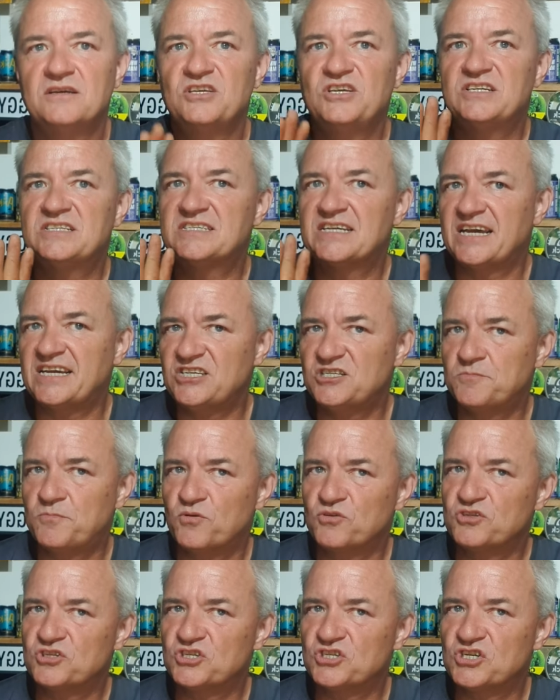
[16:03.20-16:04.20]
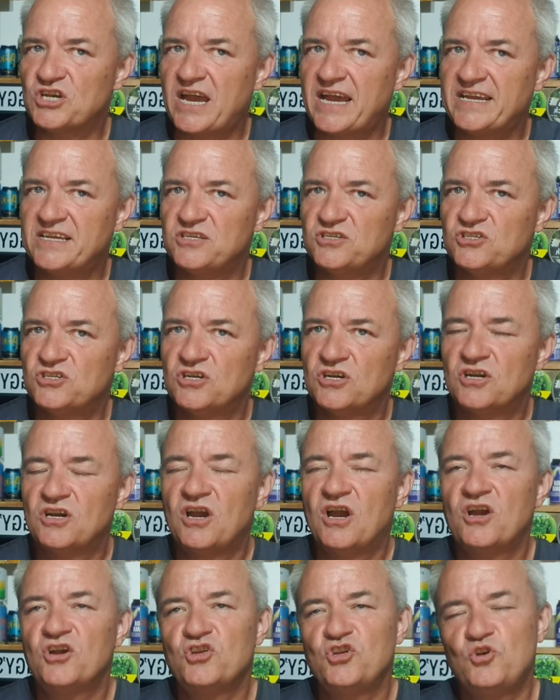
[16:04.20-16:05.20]
your taste buds change,
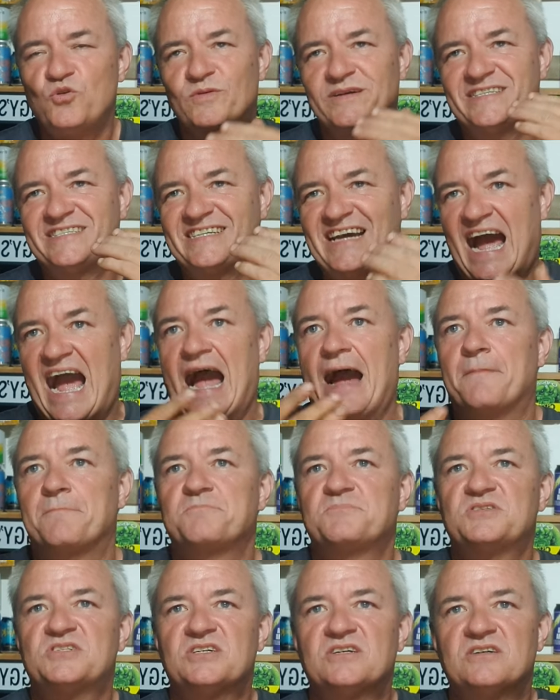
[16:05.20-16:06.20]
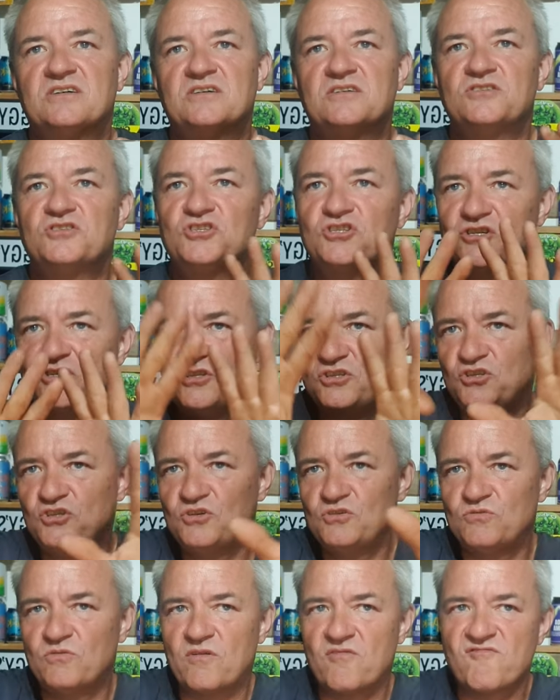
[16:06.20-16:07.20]
you adapt to
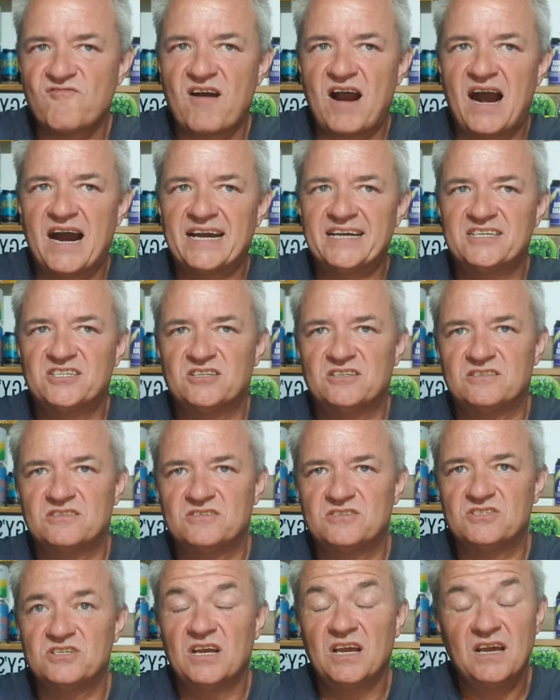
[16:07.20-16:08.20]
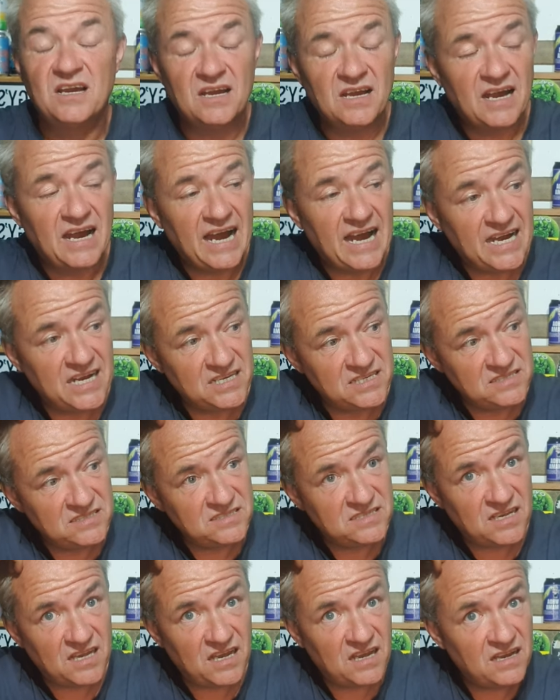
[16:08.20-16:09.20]
new horizons.
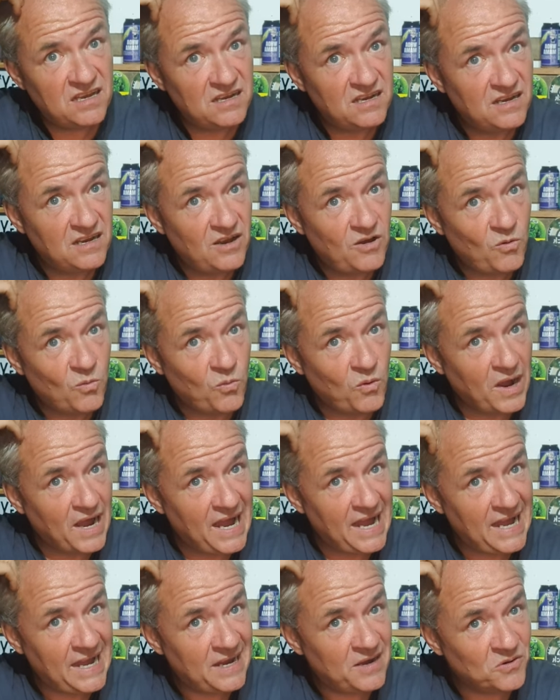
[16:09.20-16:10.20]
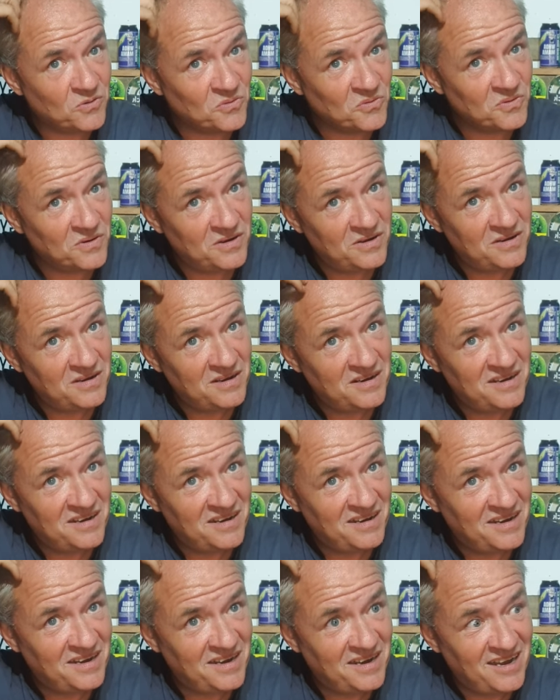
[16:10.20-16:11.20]
And uh, wow,
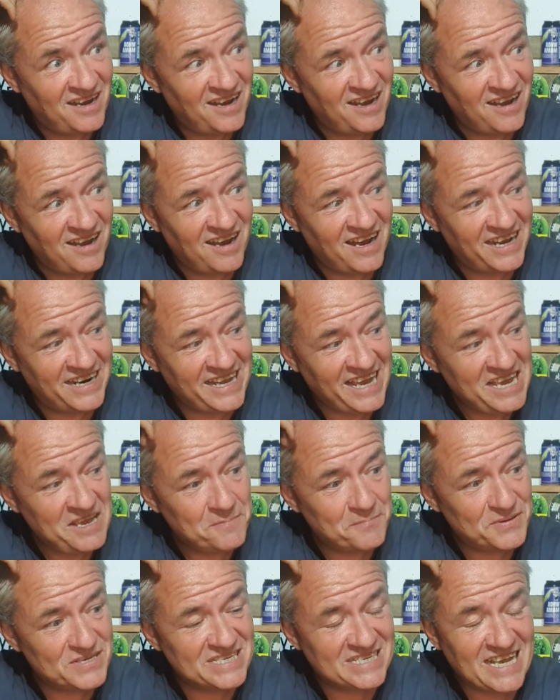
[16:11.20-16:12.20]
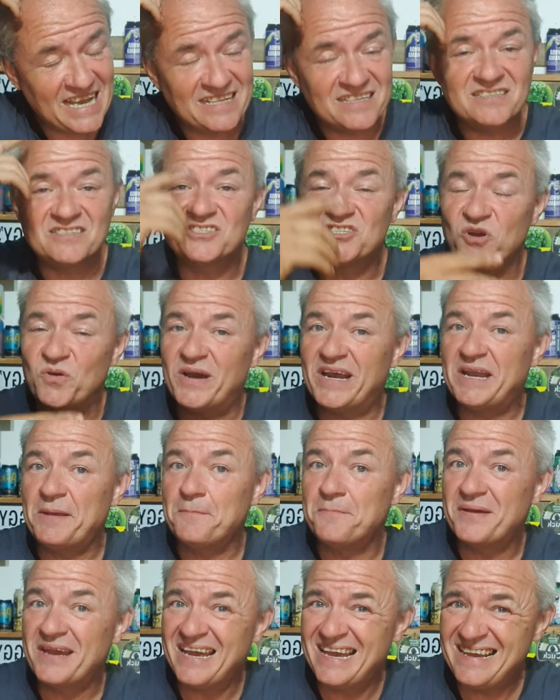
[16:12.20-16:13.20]
uh, an 8%, so an
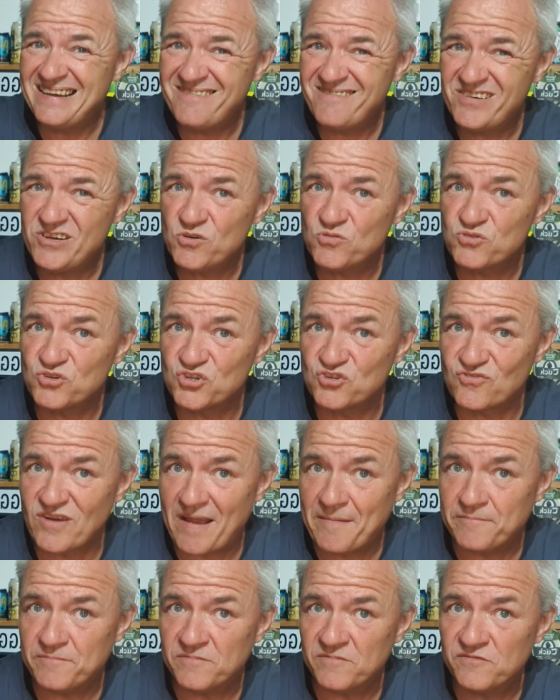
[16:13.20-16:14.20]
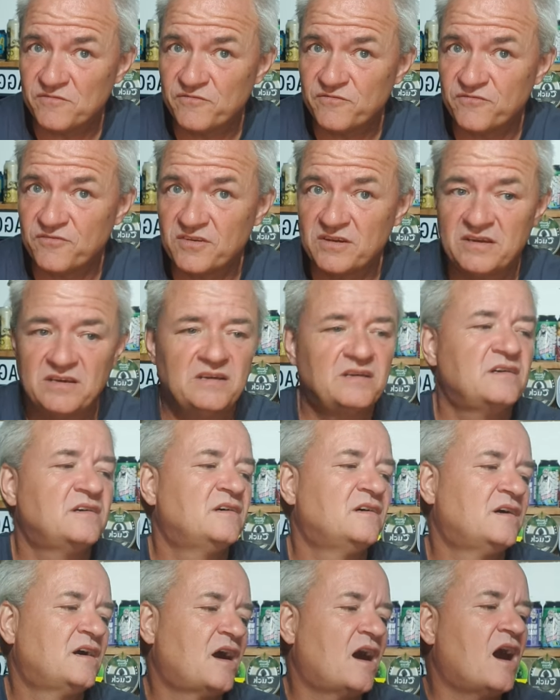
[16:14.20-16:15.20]
imperial strength
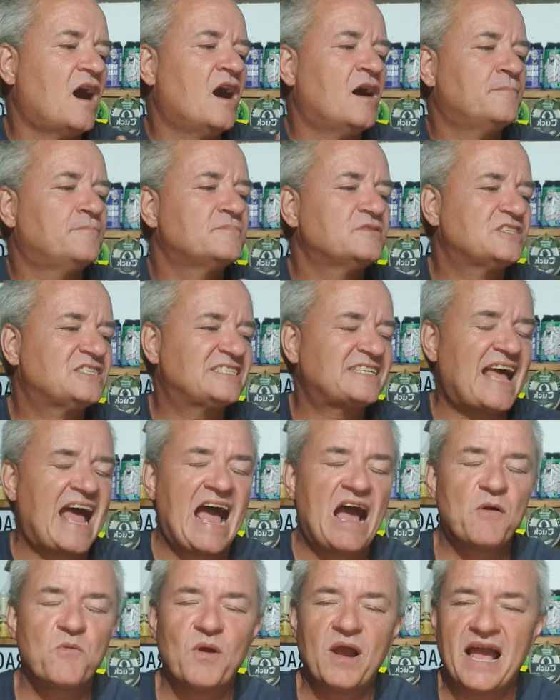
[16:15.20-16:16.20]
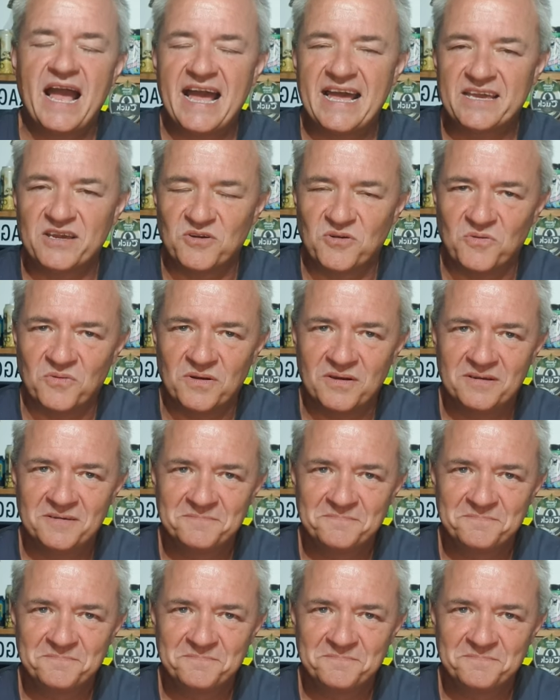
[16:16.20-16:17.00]
um, sour ale.